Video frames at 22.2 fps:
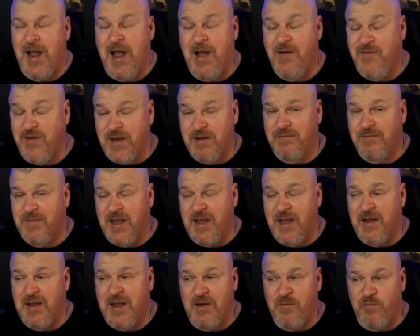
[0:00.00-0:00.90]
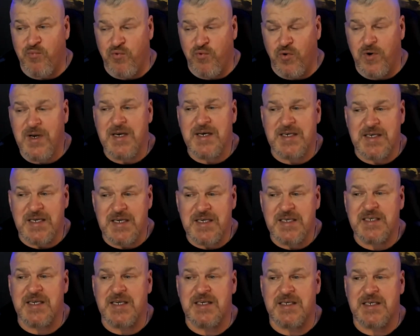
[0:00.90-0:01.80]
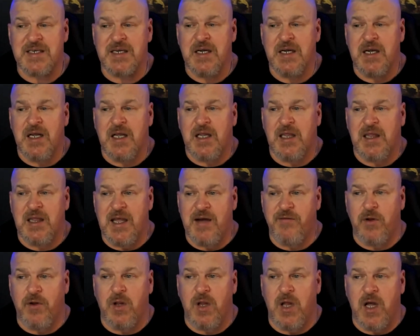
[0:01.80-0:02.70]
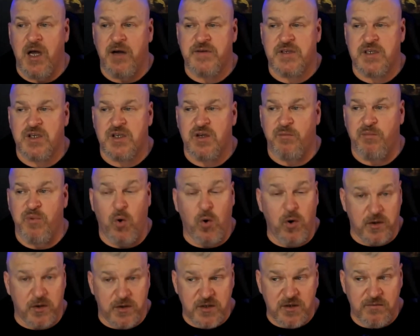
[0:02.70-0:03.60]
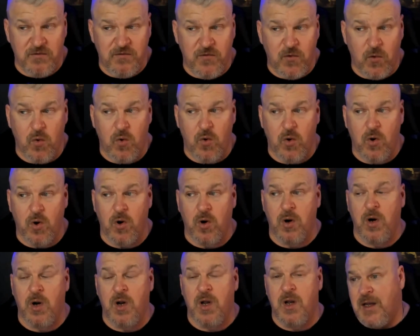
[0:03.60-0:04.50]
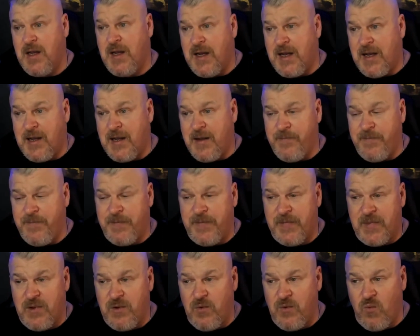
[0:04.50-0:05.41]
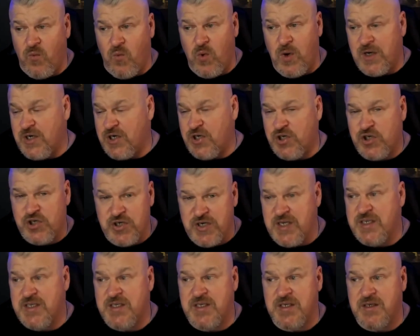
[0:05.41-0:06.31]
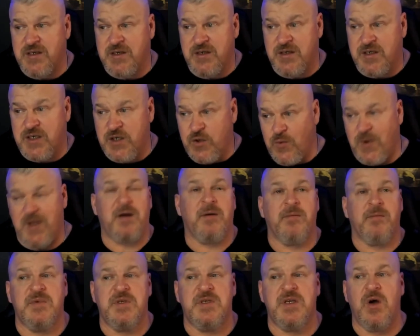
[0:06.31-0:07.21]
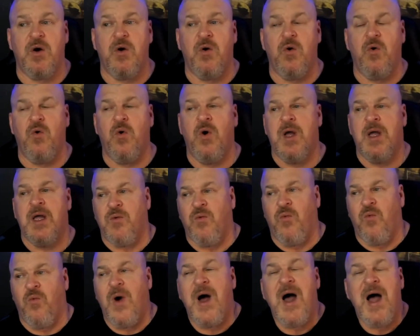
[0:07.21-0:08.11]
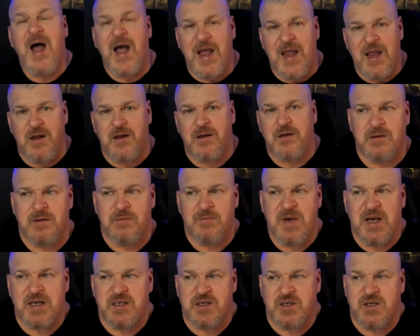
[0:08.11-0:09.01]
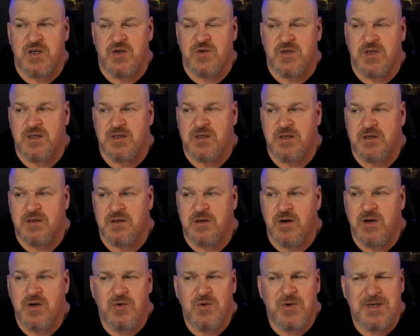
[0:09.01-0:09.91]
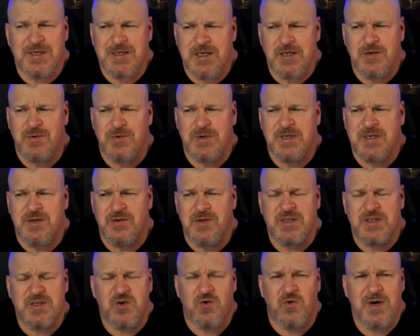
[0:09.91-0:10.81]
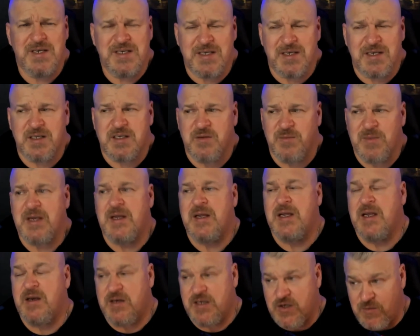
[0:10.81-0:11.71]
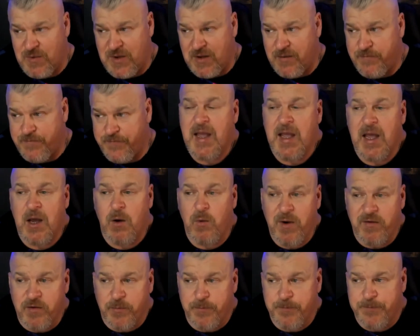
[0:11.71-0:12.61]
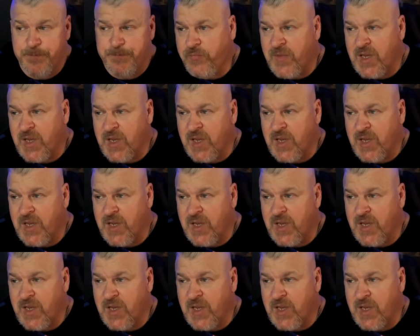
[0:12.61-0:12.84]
having a, a pretty decent level of support for um, what she's doing. So why Massachusetts are you continuing to do? It's crazy to me. To me, however,